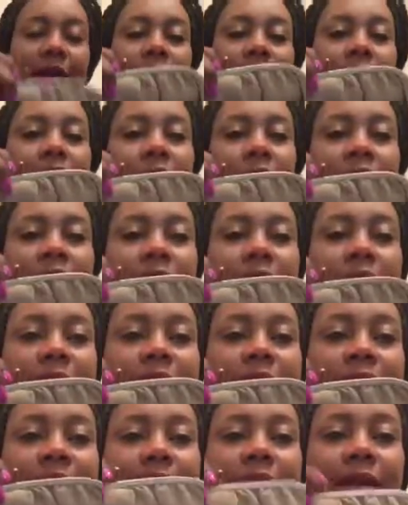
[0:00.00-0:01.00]
and
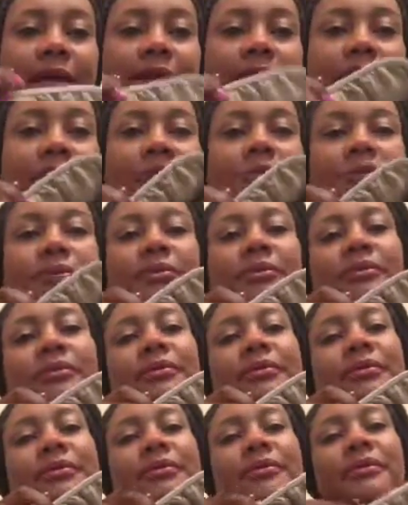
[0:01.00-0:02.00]
it's a
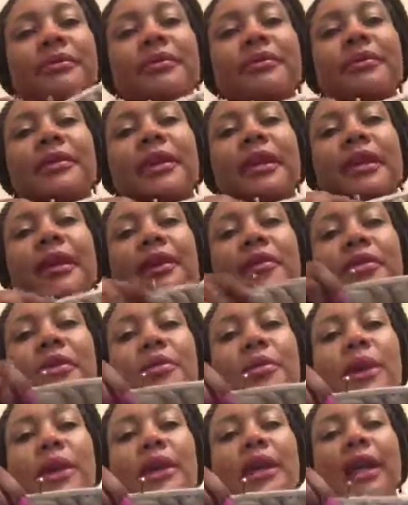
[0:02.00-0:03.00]

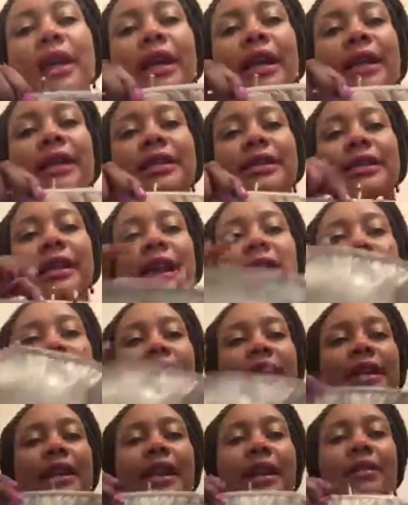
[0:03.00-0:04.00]
cream white color
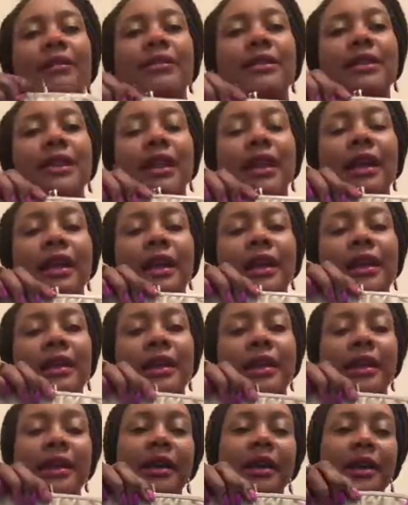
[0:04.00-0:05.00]
inside and
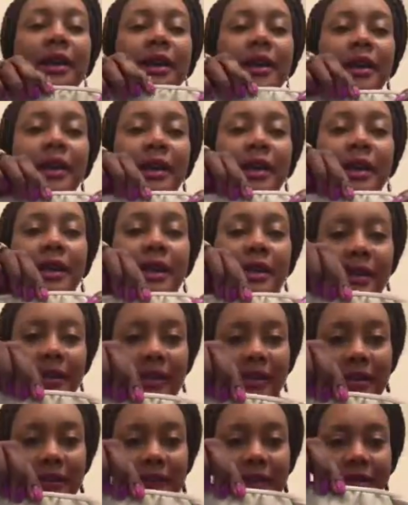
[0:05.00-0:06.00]
outside.
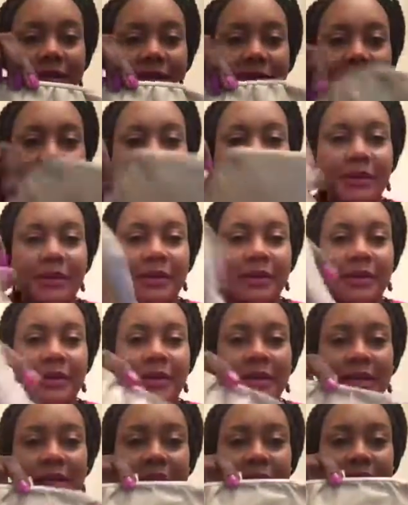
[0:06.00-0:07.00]
So
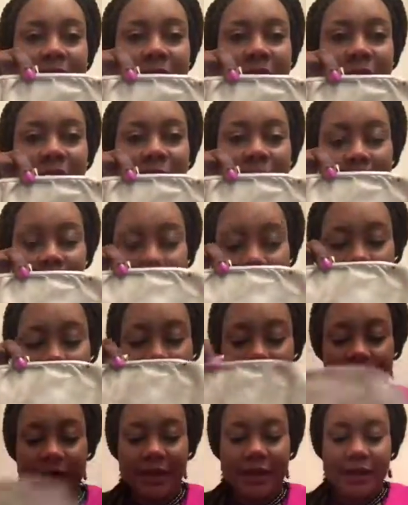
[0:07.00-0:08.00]
that's this one,
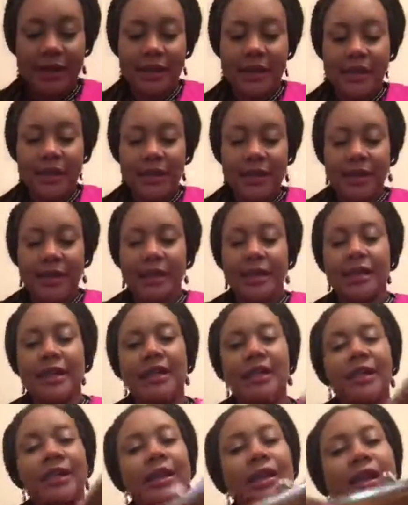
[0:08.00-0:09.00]

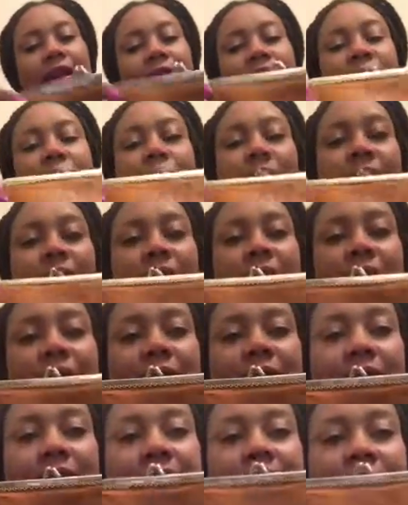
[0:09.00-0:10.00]
and the next one
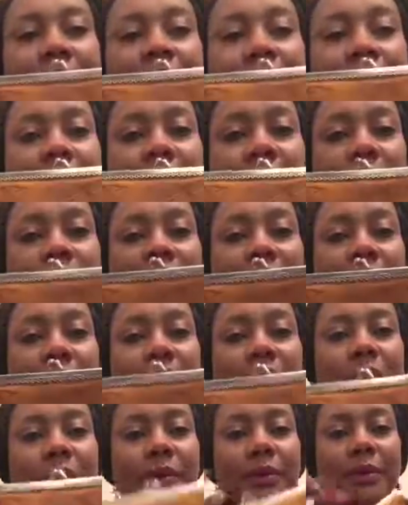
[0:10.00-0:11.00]
is this
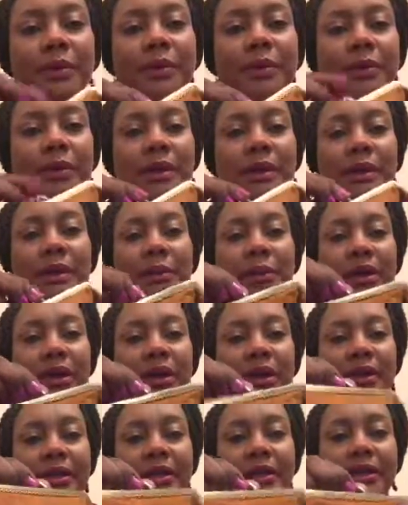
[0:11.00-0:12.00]
little
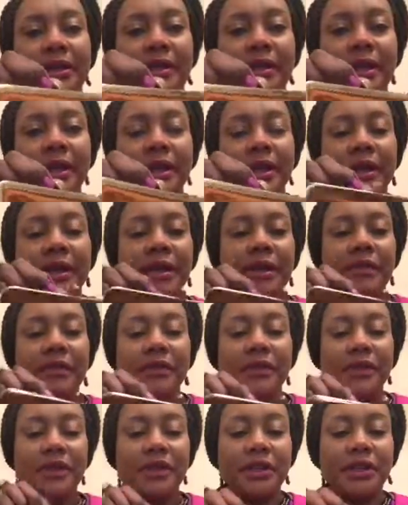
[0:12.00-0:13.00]
purse,
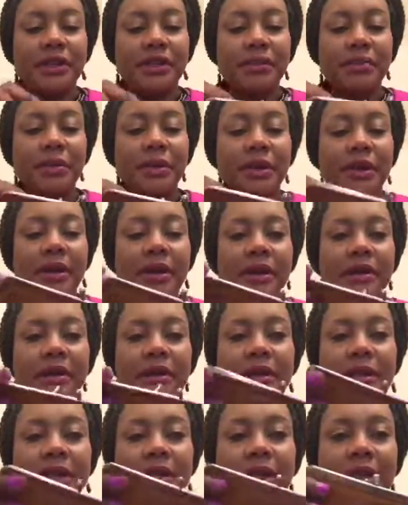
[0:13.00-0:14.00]
vintage
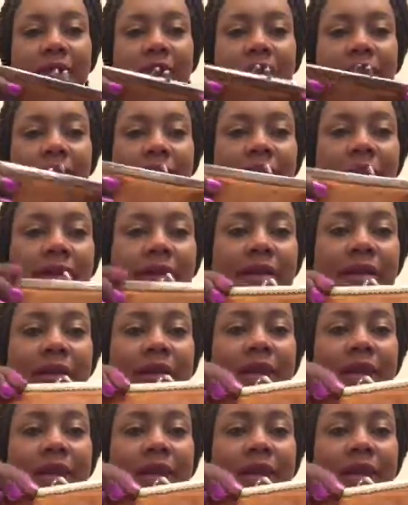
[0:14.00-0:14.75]
purse in